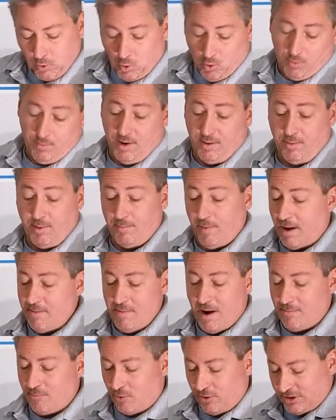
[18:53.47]
or maybe my
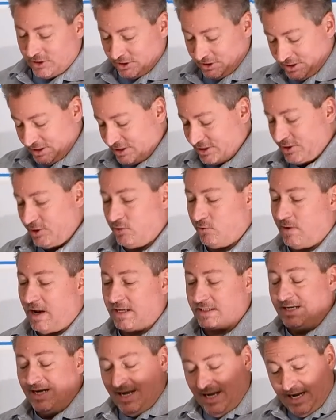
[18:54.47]
memory just isn't
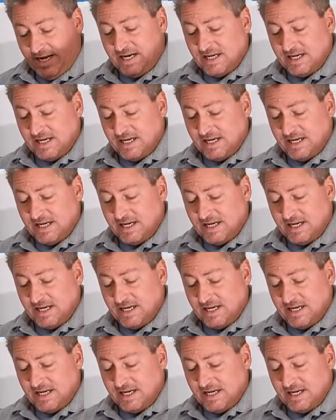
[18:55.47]
correct.